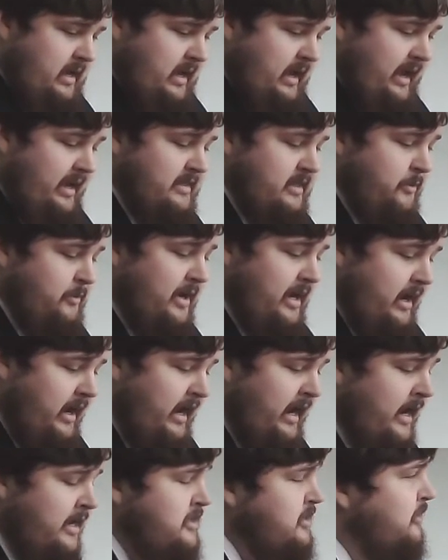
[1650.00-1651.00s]
and that we
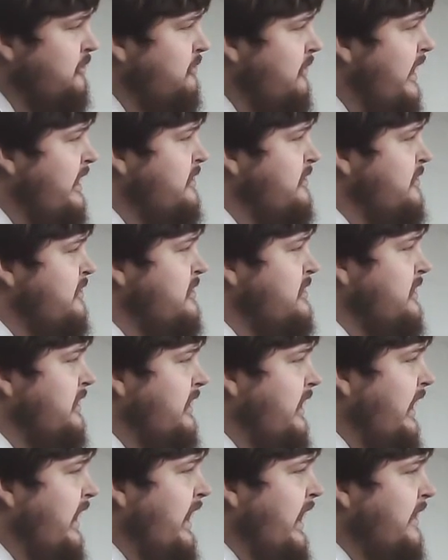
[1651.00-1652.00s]
ought to render to
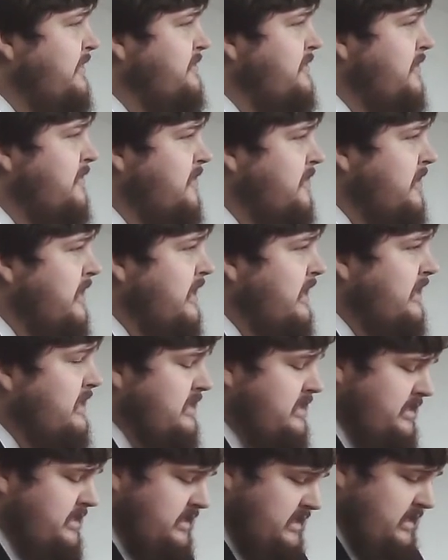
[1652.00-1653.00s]
God the
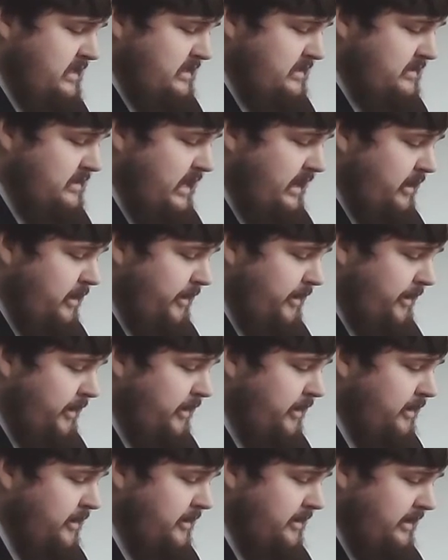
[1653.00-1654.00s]
things that
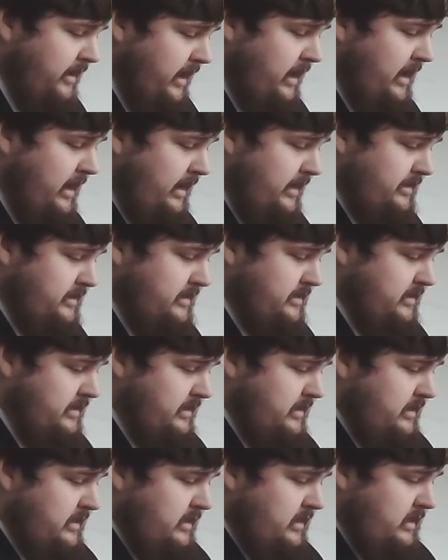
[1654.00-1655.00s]
are God's.
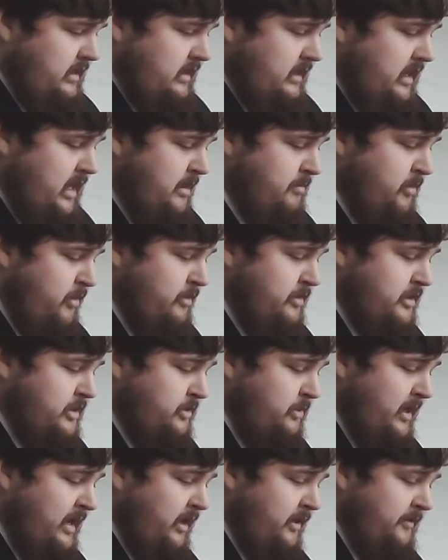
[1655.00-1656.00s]
Hebrews
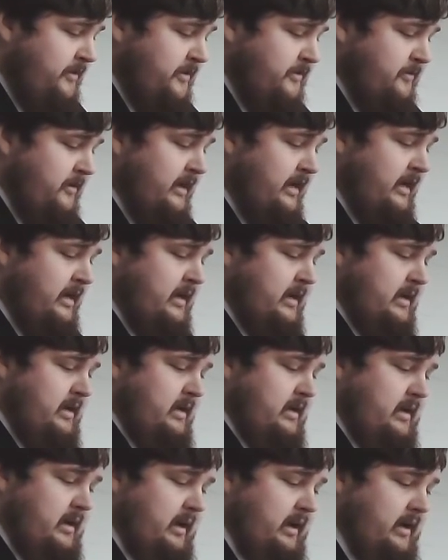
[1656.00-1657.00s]
12 3.
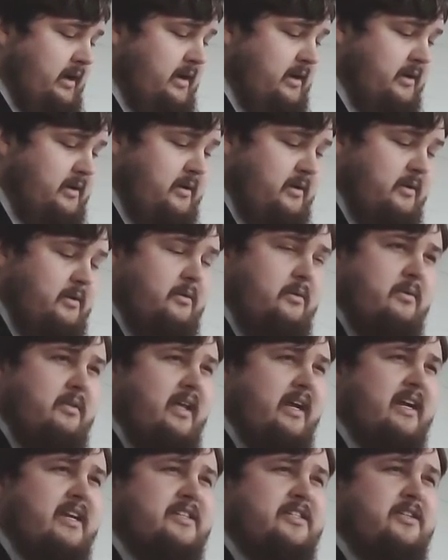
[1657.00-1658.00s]
Uh,
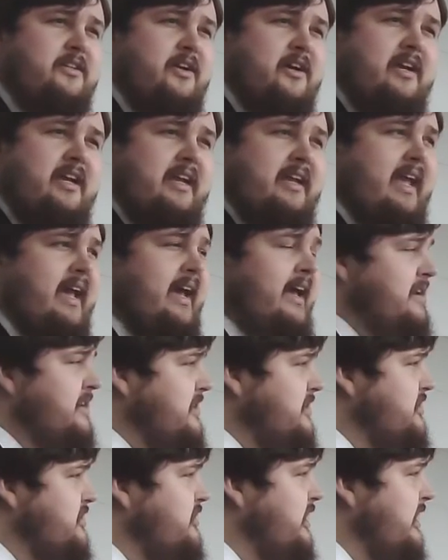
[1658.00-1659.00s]
let us look again
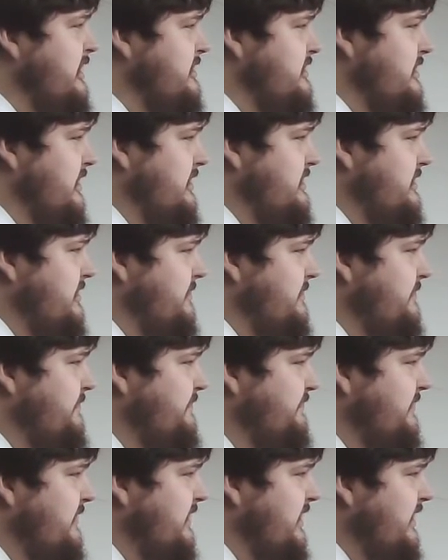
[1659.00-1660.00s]
to Jesus
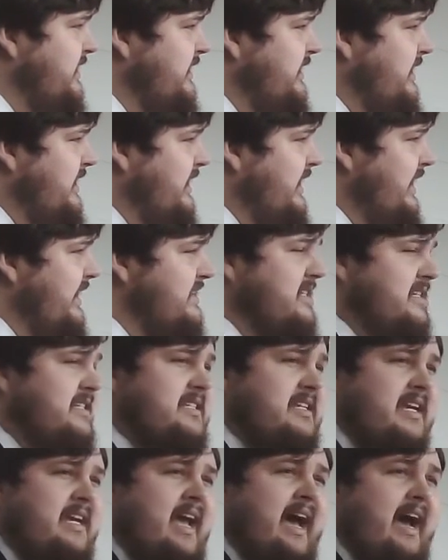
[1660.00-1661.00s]
and
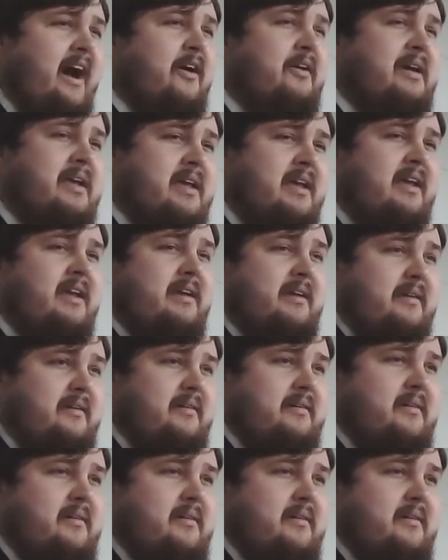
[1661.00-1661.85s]
see how he